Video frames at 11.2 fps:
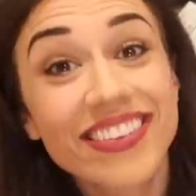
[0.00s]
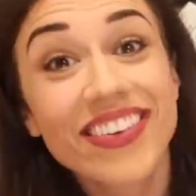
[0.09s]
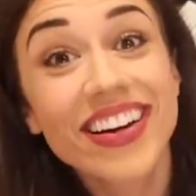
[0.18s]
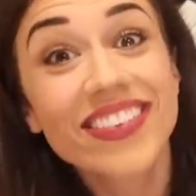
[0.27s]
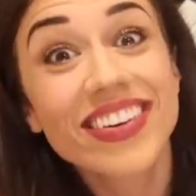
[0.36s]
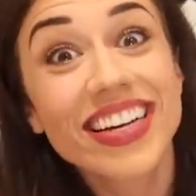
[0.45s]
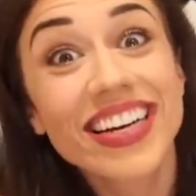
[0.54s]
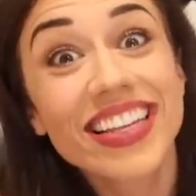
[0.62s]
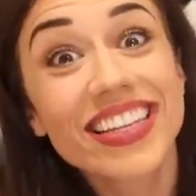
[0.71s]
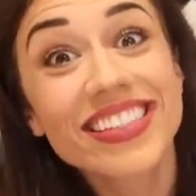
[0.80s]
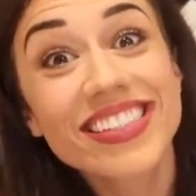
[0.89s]
know where to
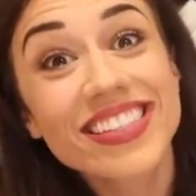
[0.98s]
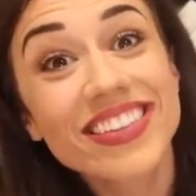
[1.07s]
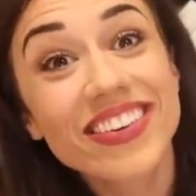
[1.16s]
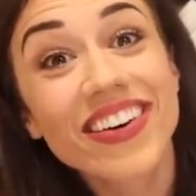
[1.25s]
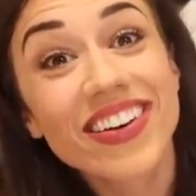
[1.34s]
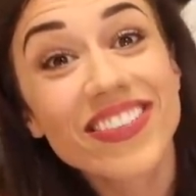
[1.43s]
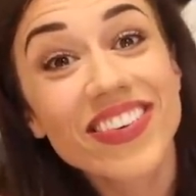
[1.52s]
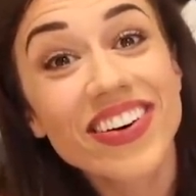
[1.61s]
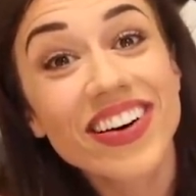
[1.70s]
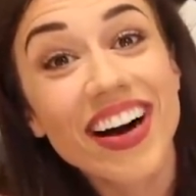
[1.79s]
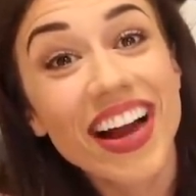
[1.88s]
begin. This is horrible.
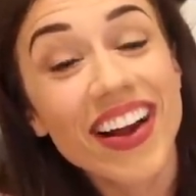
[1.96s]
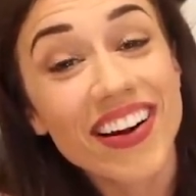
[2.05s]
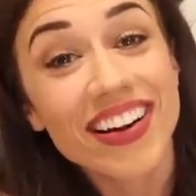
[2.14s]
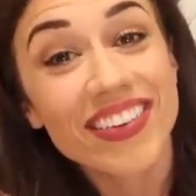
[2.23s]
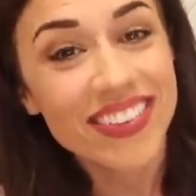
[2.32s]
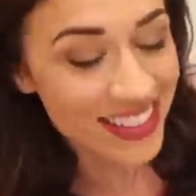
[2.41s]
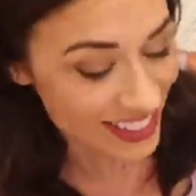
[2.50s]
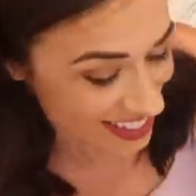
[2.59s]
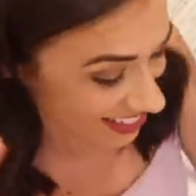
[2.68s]
I already regret this